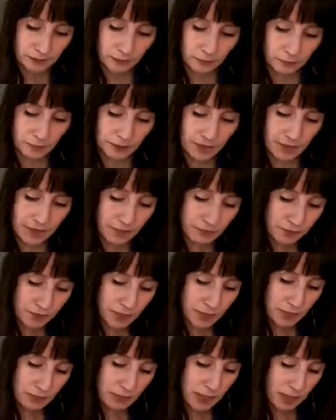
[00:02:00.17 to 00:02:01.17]
we can't
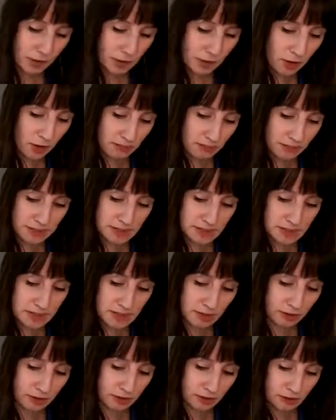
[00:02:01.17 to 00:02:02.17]
forget about our almonds
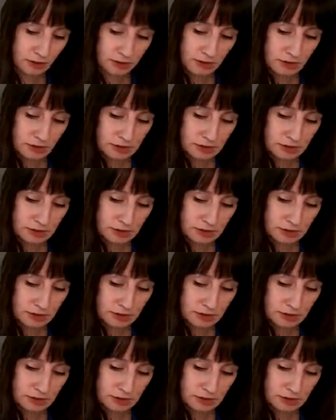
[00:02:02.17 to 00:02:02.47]
here, so